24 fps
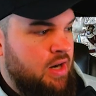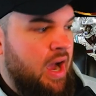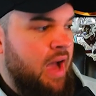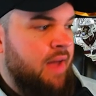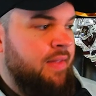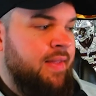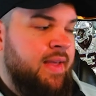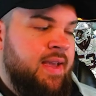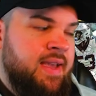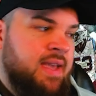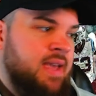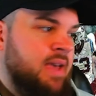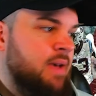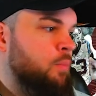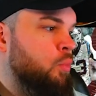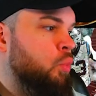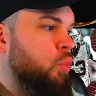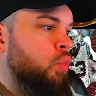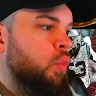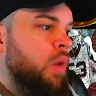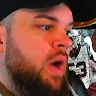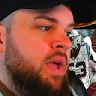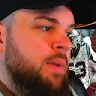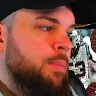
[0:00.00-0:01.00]
I like
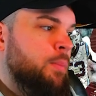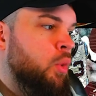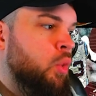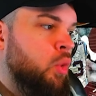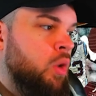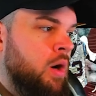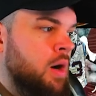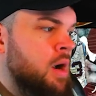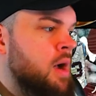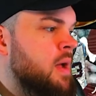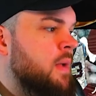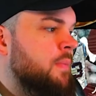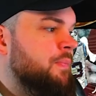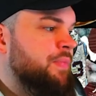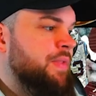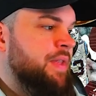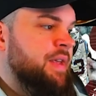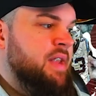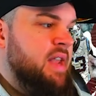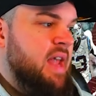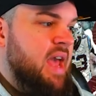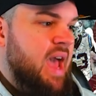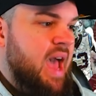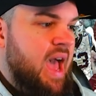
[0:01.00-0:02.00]
him way more
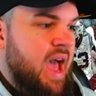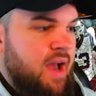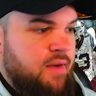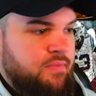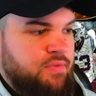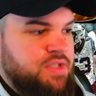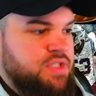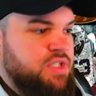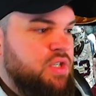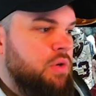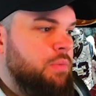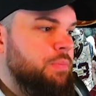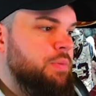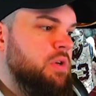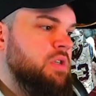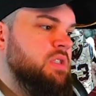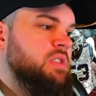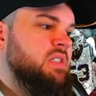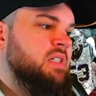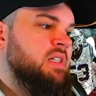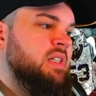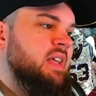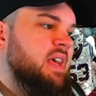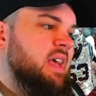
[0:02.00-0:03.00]
than every single
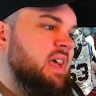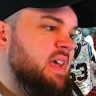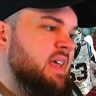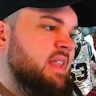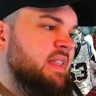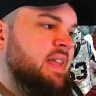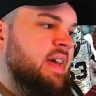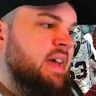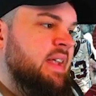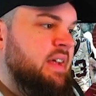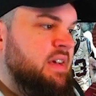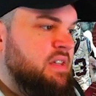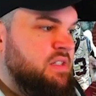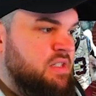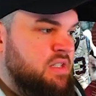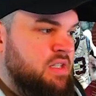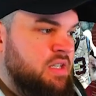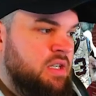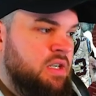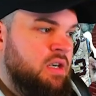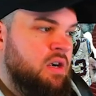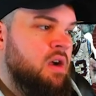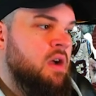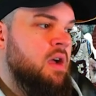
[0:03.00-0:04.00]
person in that S
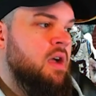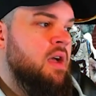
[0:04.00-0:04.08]
tier.